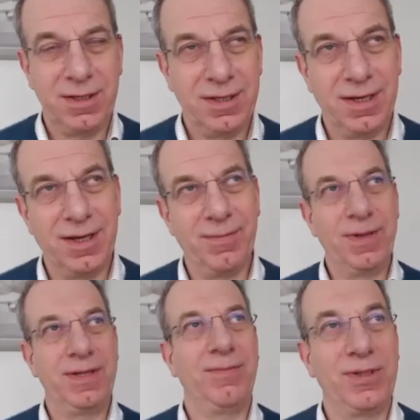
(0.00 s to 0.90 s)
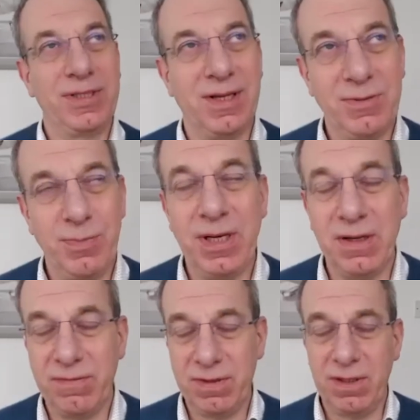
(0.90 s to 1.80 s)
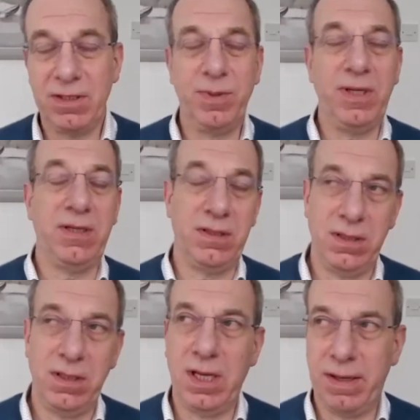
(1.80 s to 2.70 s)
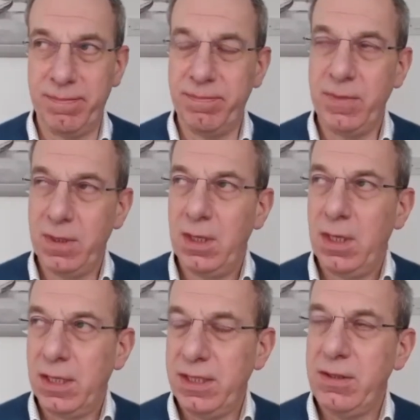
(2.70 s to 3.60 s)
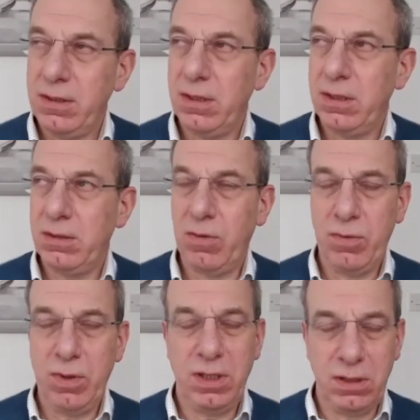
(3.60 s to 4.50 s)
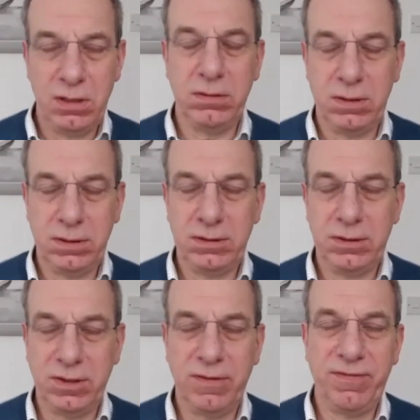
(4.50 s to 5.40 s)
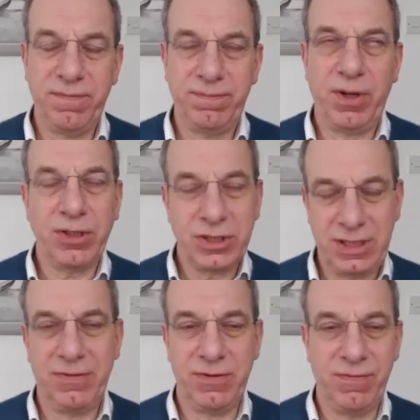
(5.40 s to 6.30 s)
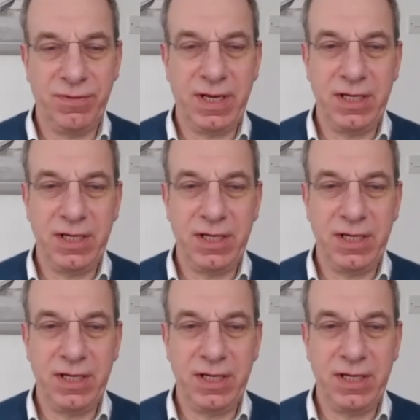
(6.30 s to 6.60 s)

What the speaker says: But it's been I think the real sort of positives from that,